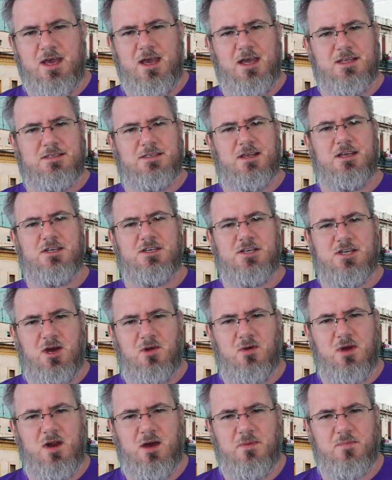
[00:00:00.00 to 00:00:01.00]
It's like
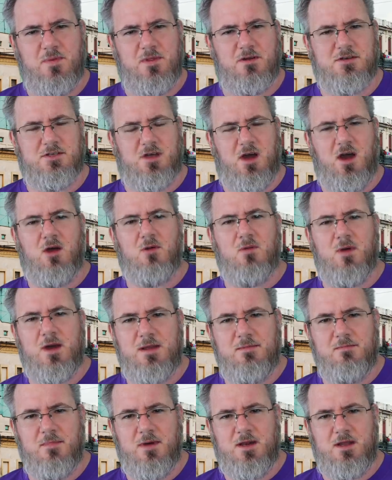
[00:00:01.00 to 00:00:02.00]
showing up and there's
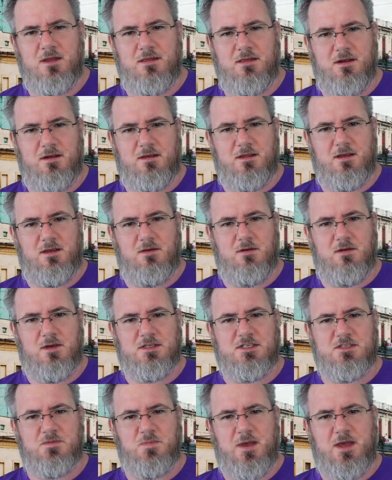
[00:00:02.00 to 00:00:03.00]
already money there that you
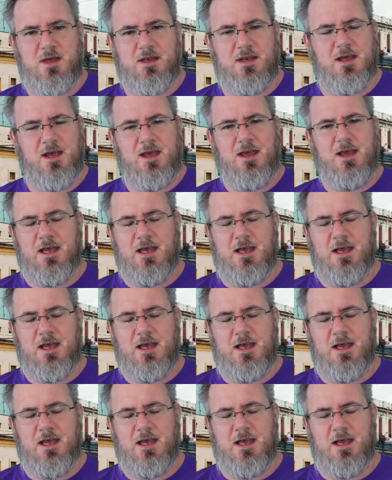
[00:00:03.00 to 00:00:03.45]
can spend.